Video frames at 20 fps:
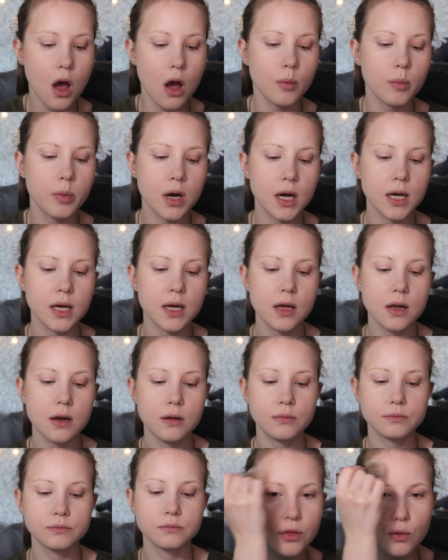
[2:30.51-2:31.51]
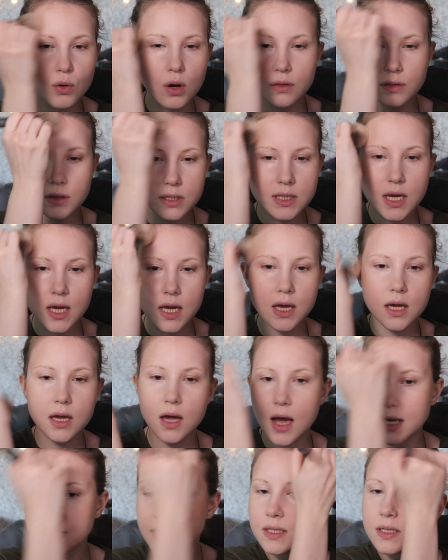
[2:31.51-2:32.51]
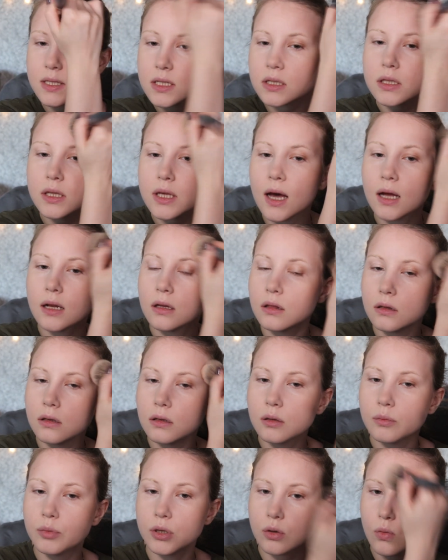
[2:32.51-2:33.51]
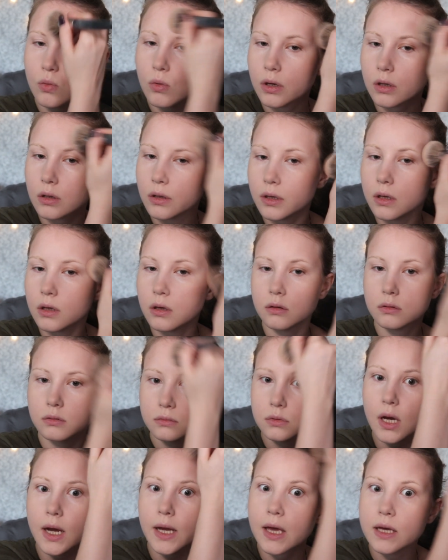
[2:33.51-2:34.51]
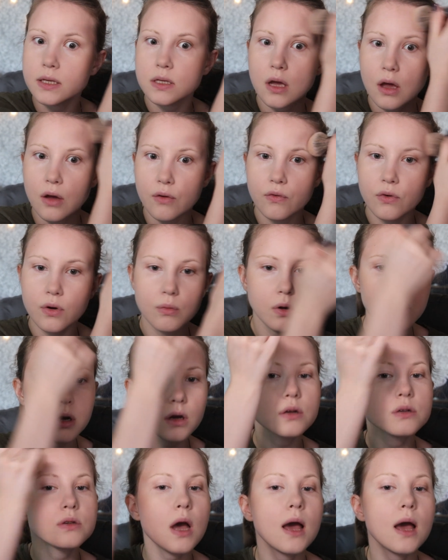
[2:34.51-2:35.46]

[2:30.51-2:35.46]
but throughout the day, I still get a little bit oily, I guess, everywhere.